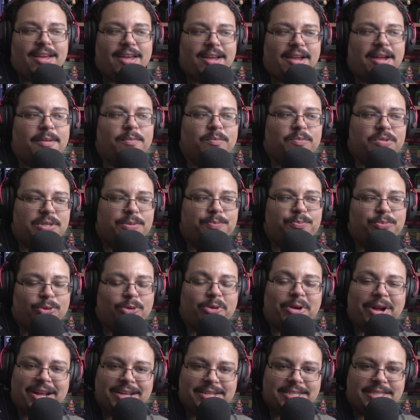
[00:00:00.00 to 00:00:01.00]
I'm
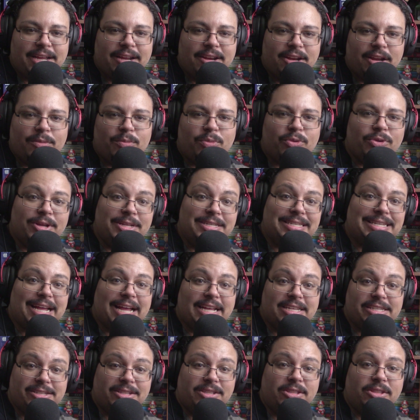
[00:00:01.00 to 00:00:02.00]
surprised that number is
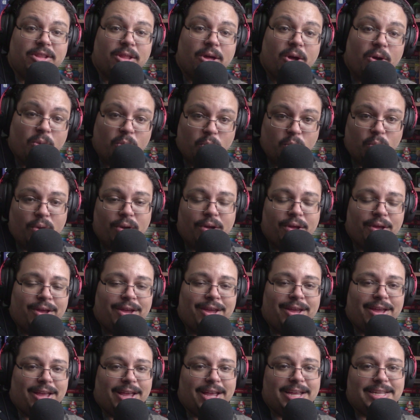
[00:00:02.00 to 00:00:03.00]
as low
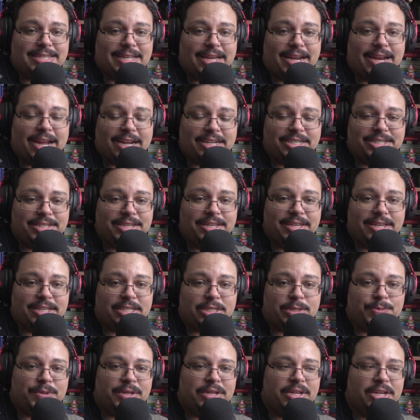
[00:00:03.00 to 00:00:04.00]
as that actually
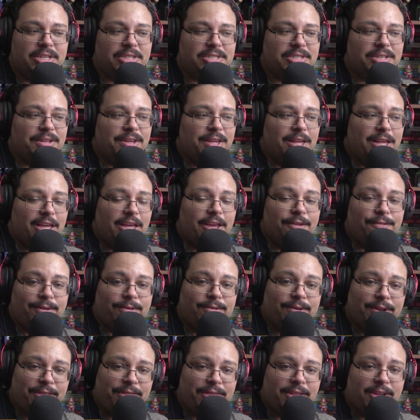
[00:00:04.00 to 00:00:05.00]
is. Because if you
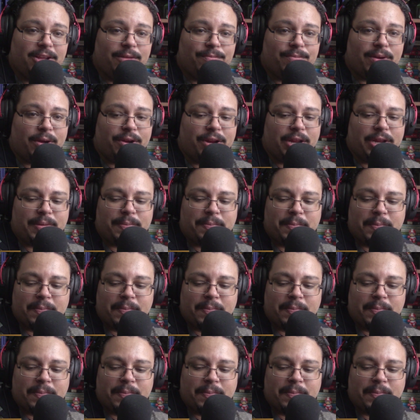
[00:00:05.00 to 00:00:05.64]
really think about it,